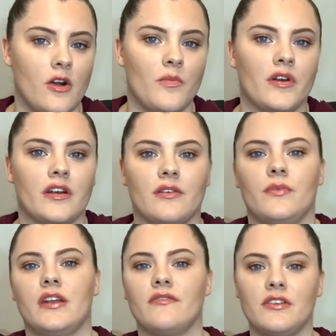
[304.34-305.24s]
homework,
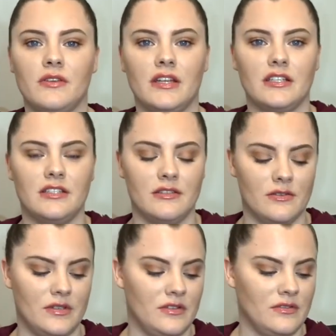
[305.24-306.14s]
whatever you need to do
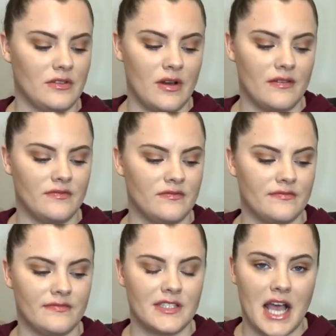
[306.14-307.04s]
when you don't have
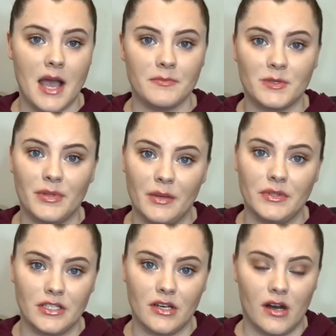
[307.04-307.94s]
time to play with
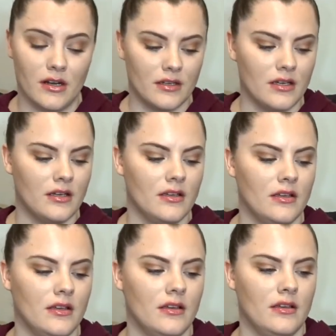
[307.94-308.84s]
the dog
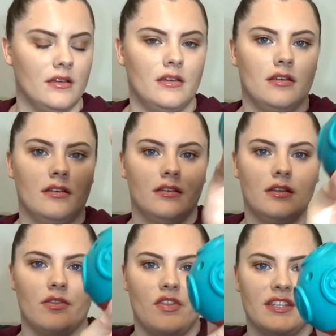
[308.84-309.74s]

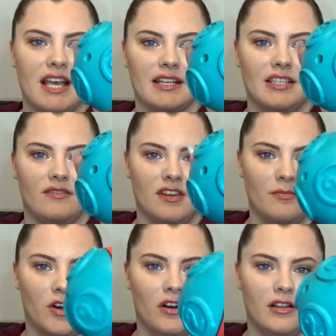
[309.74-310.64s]
this activity
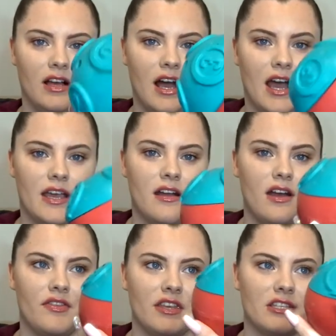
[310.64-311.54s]
ball. I
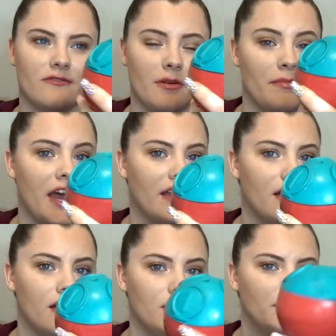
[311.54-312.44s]
got this from
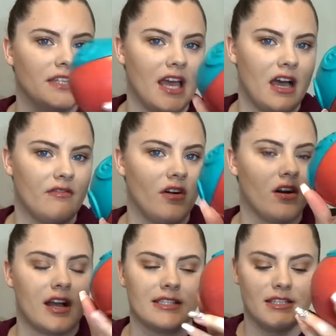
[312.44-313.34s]
Petco, but they have
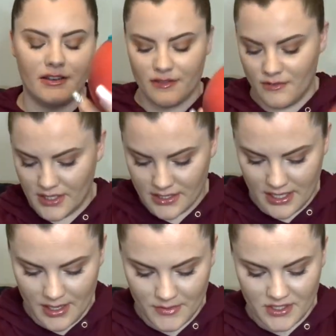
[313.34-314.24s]
all kinds of different ones
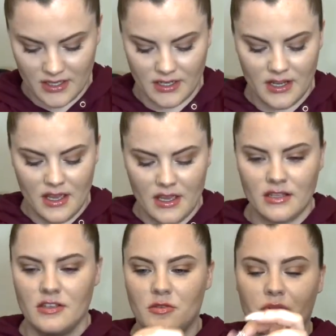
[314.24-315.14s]
on Amazon.
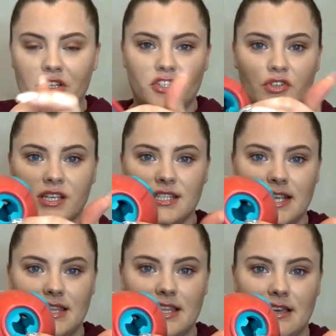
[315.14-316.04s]
You put treats
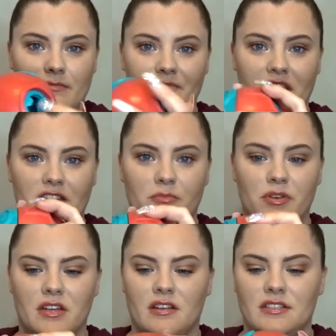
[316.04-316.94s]
in them, and you
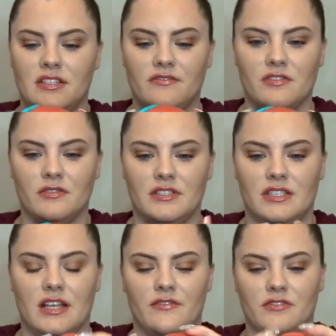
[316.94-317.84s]
put it on difficulty
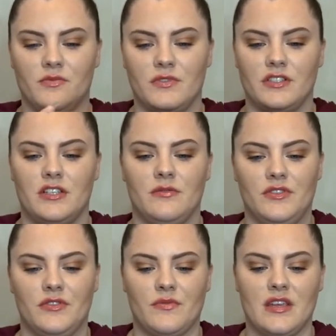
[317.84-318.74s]
levels, one, two,
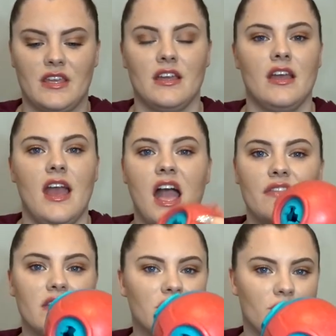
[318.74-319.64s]
and three,
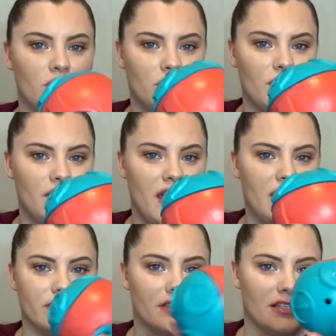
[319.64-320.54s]
and they just roll it around the
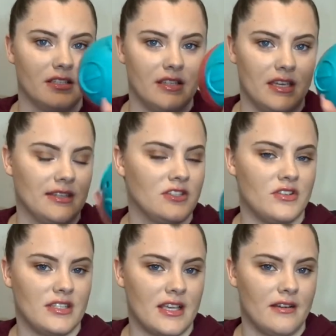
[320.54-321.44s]
house until they get the
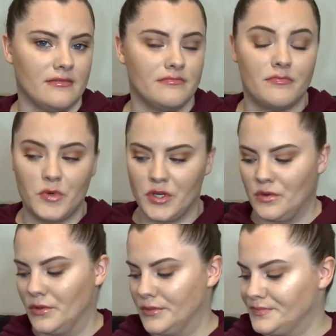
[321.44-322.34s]
treats out. Pretty
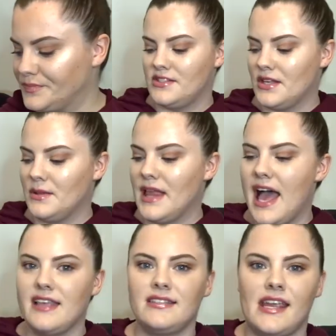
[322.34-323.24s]
cool. So
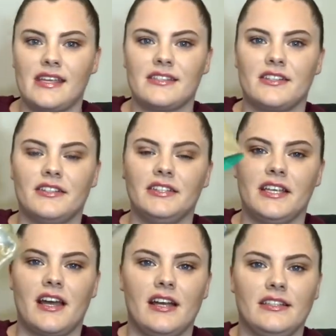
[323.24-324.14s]
last and certainly
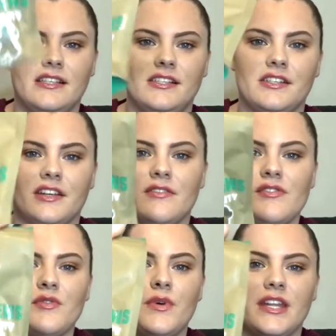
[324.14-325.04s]
not least, you're
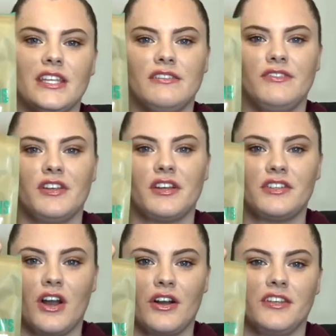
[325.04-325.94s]
going to want to give your
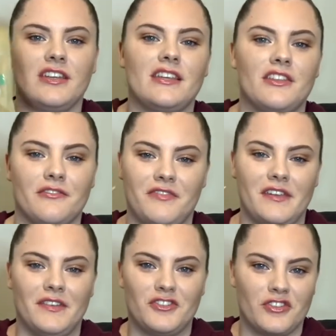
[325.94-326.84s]
dog their
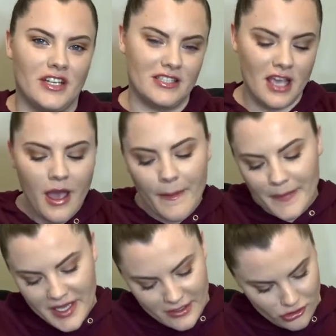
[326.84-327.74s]
favorite treats
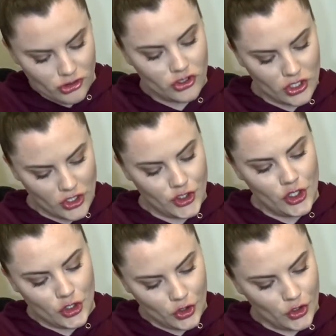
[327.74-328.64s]
because they're such
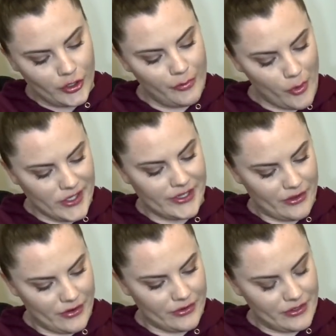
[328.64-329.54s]
good boys and
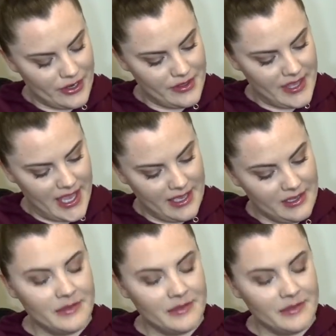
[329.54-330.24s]
girls, aren't they?